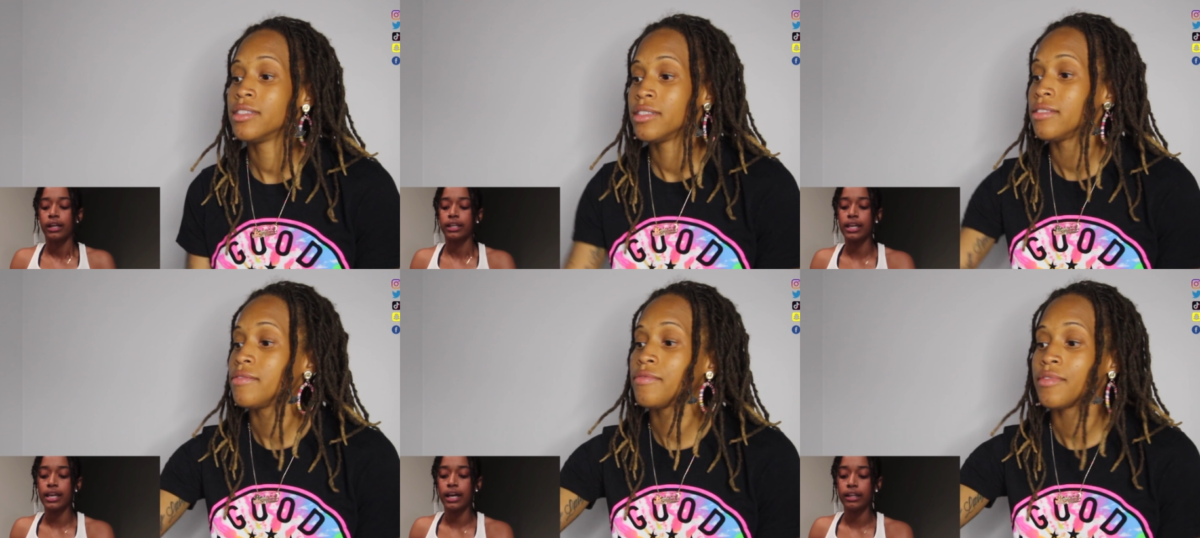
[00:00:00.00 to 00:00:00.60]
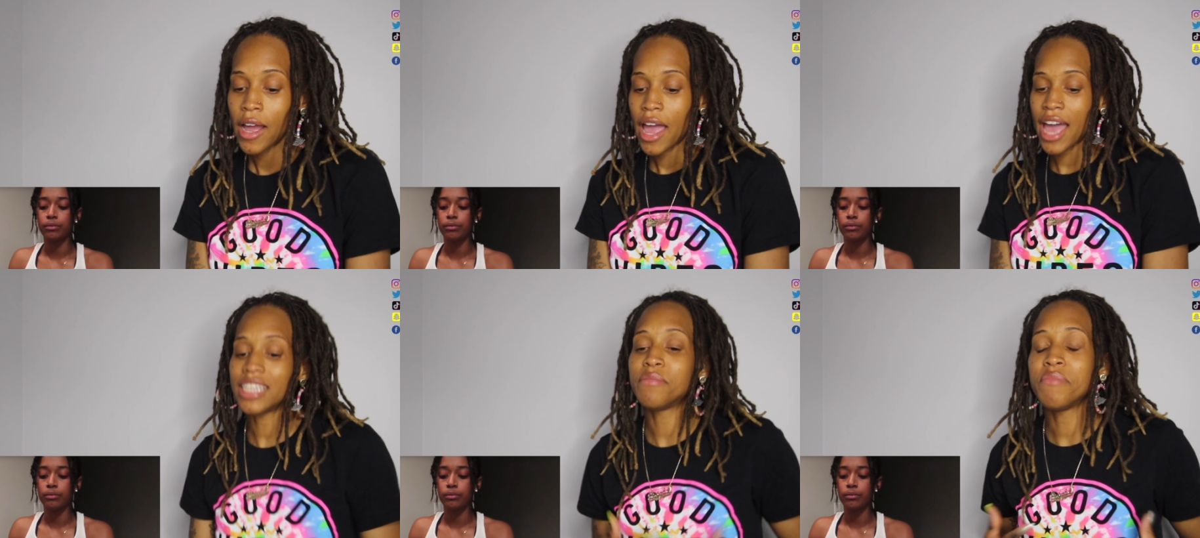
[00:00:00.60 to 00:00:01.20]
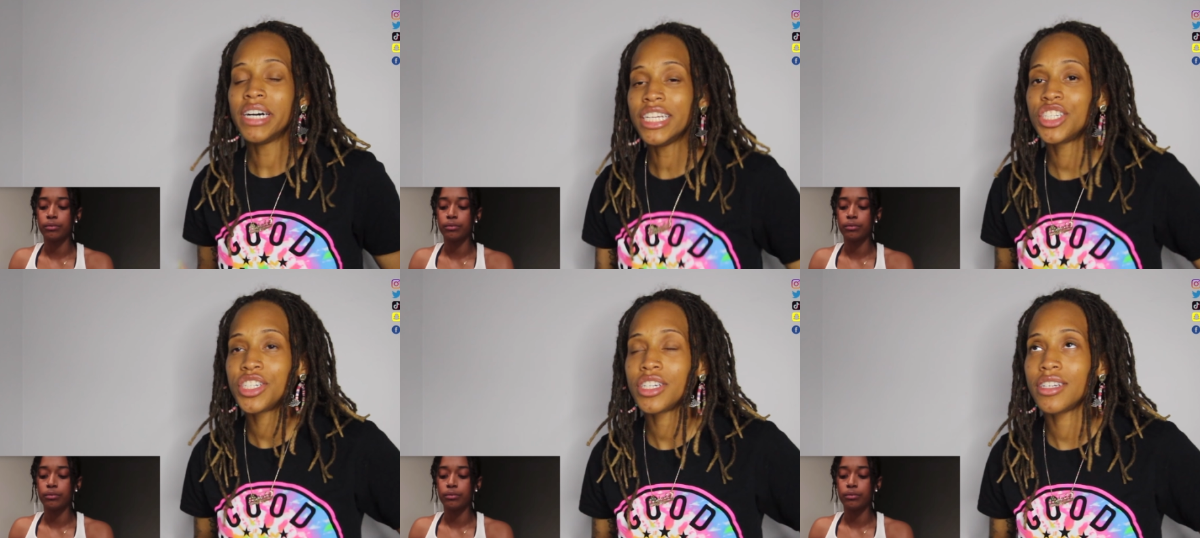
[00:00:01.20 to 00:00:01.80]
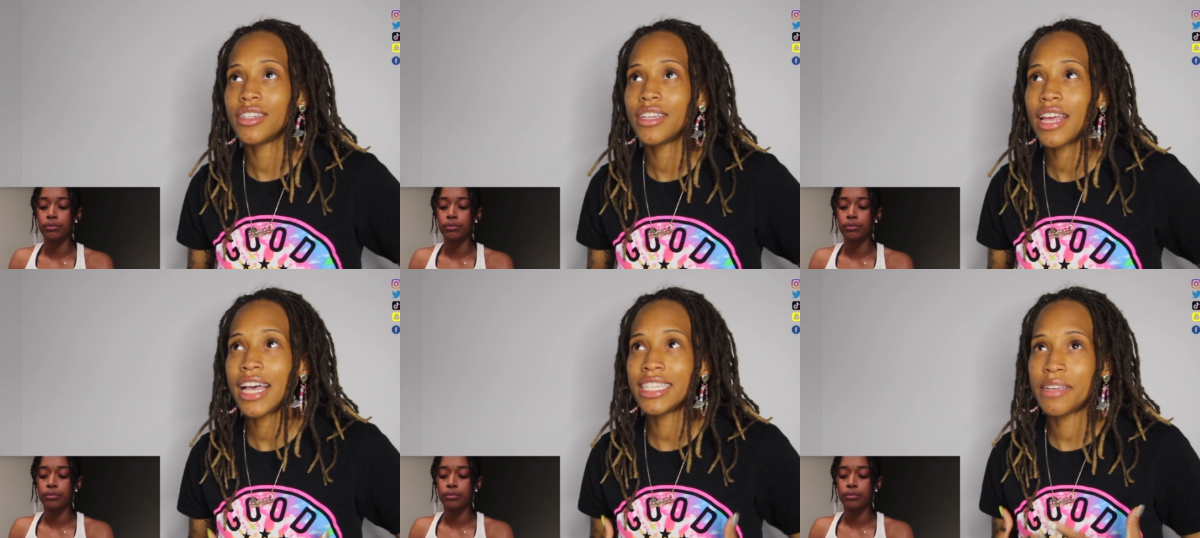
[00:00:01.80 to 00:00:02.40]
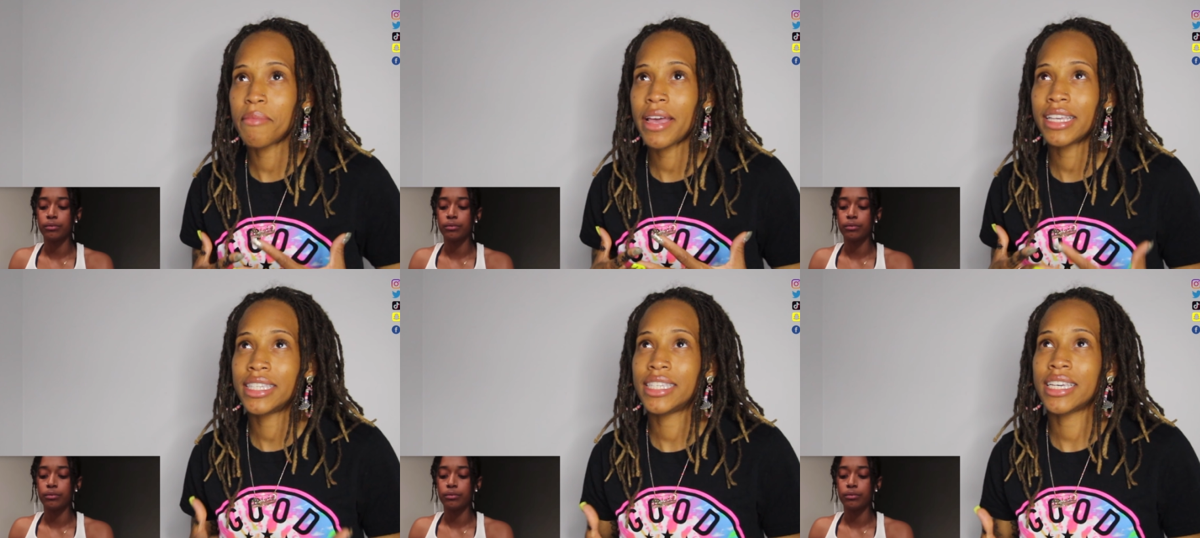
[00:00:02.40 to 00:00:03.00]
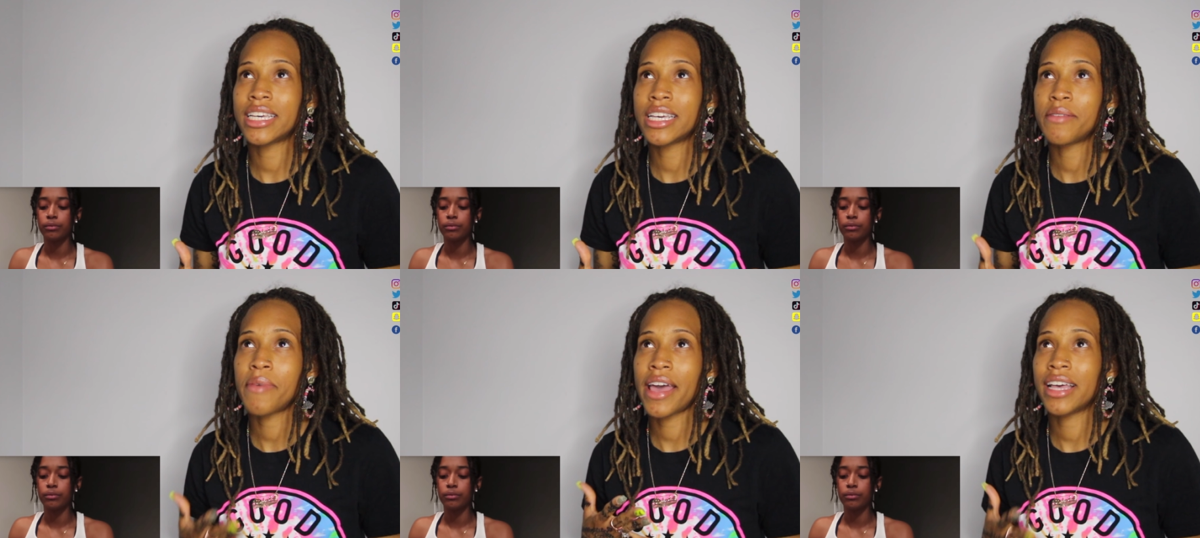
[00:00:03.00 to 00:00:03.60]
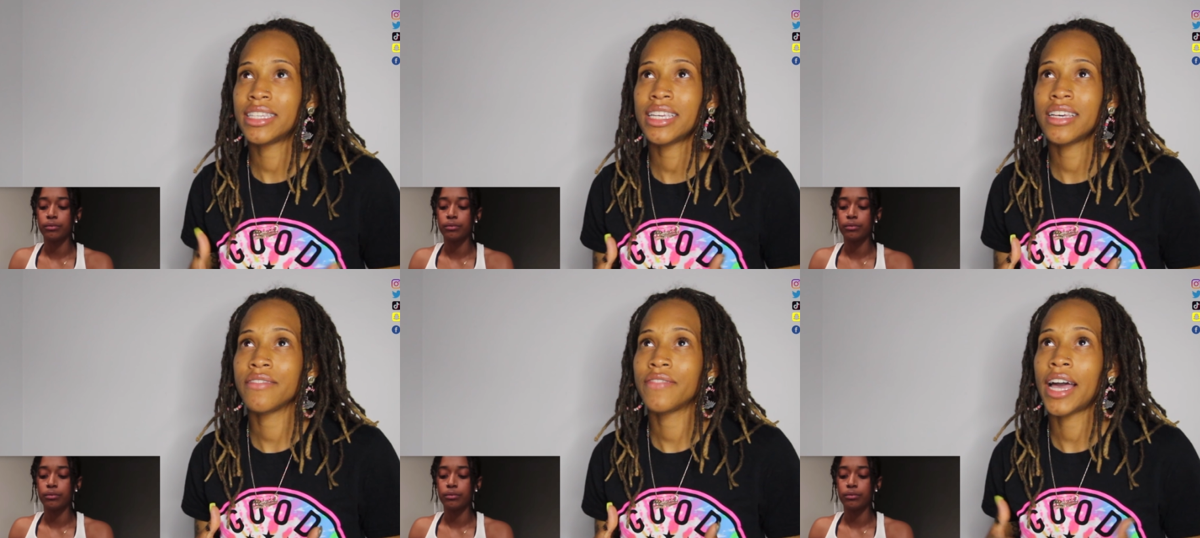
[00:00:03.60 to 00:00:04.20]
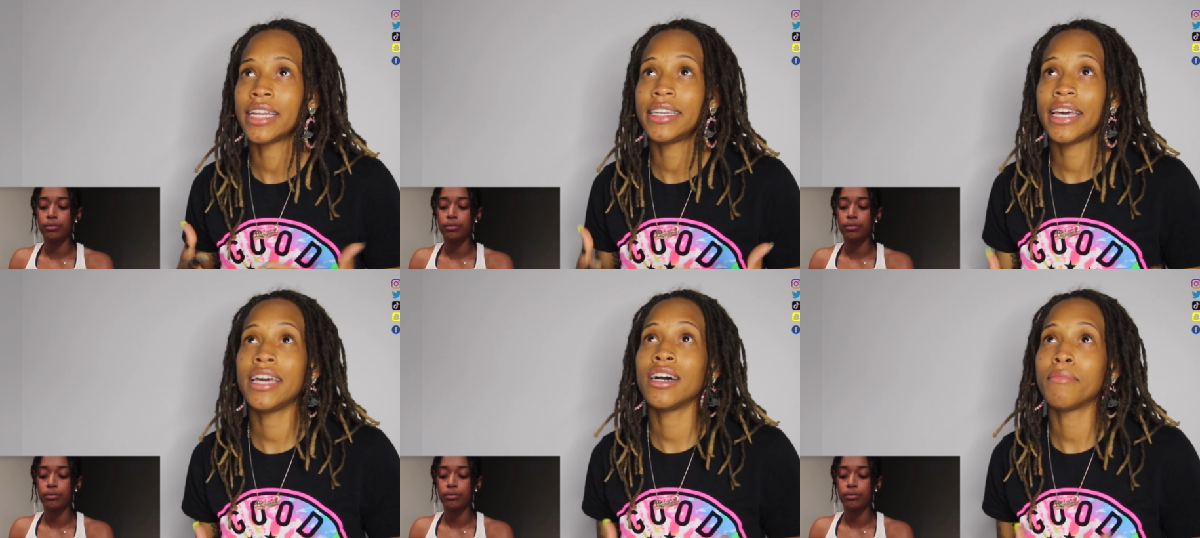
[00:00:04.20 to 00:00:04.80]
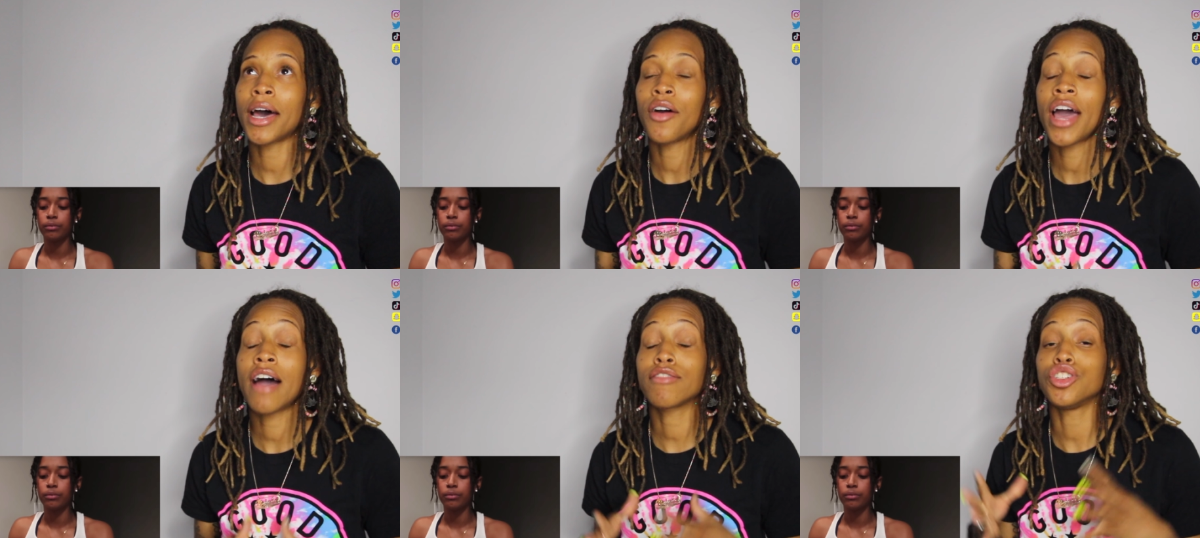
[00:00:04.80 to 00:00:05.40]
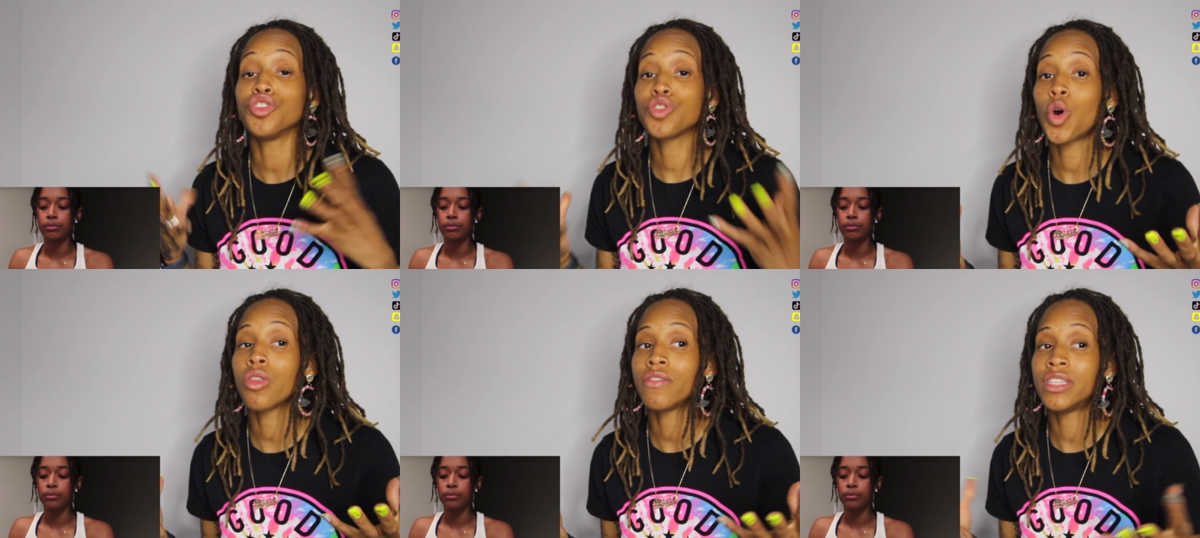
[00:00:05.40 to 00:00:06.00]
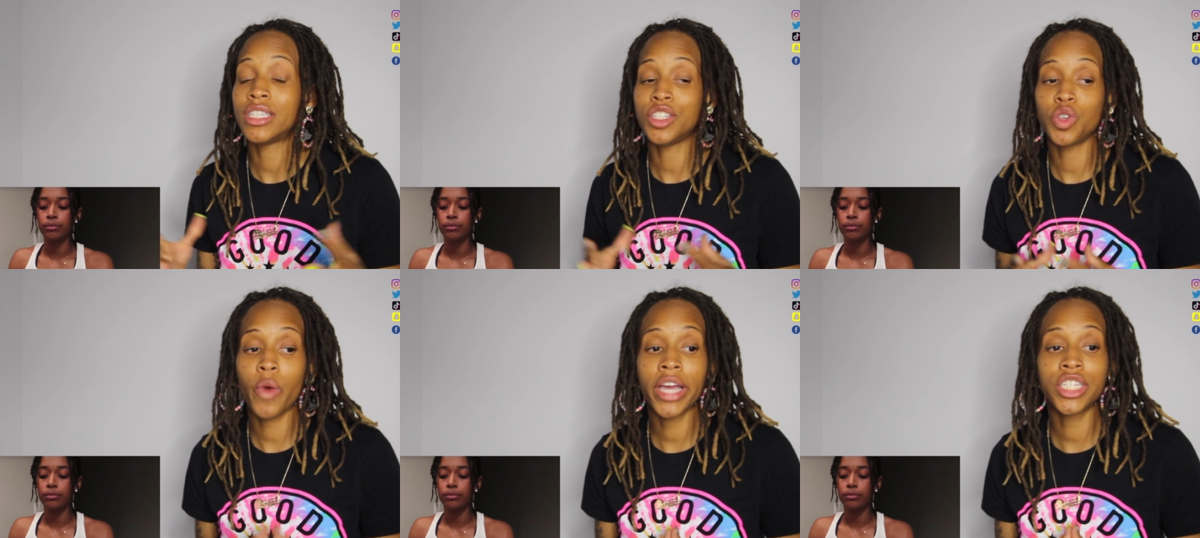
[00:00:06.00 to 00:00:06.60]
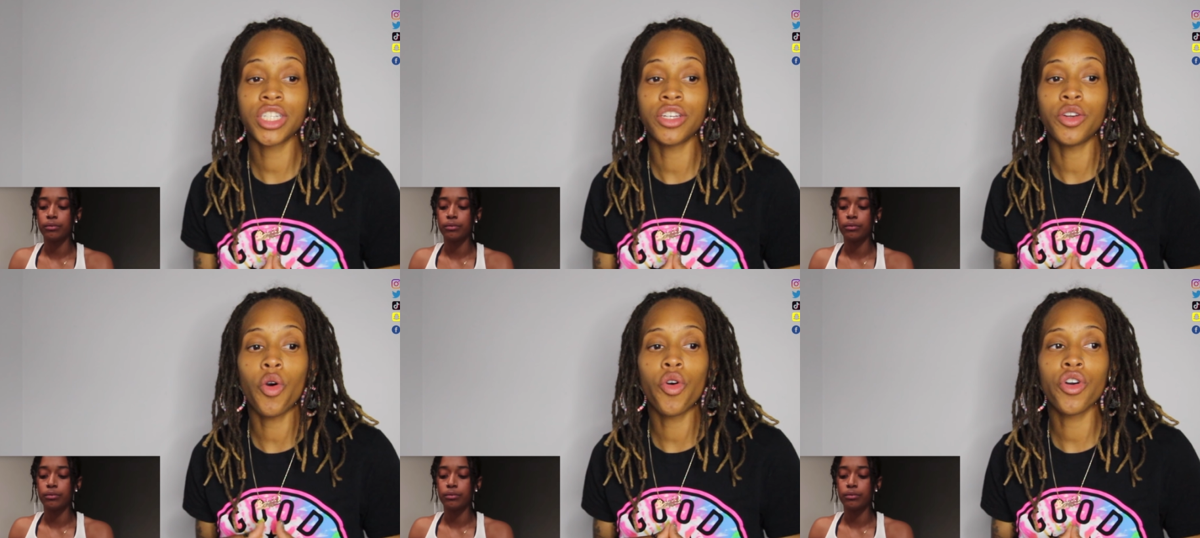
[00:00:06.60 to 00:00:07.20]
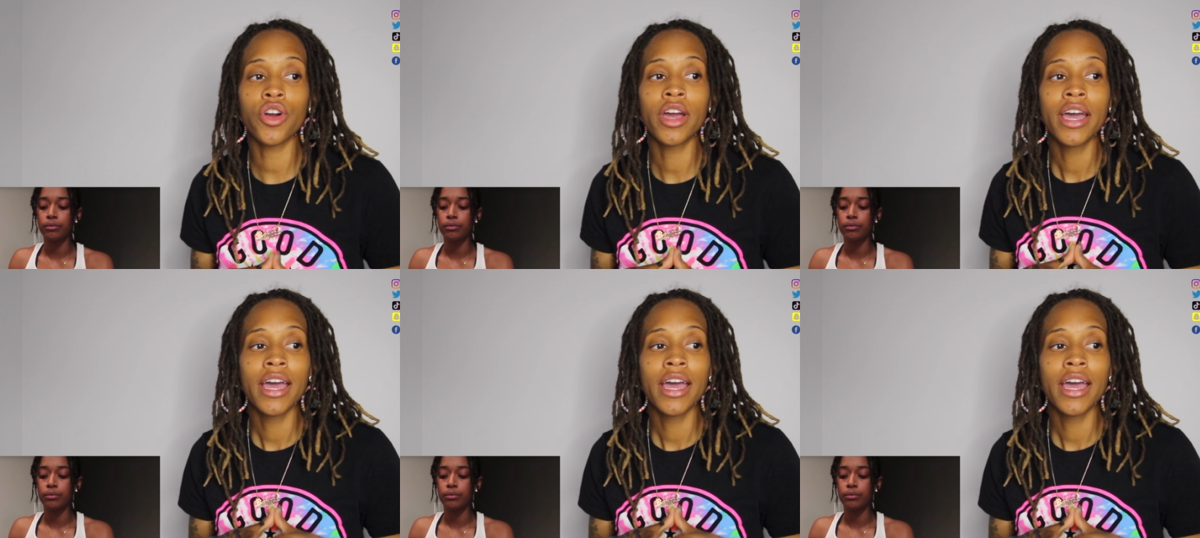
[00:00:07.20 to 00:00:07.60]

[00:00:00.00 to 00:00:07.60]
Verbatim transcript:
Speaker 1: Kiana.
Speaker 2: As much as it may seem as if, like, damn, I don't have control of the situation, or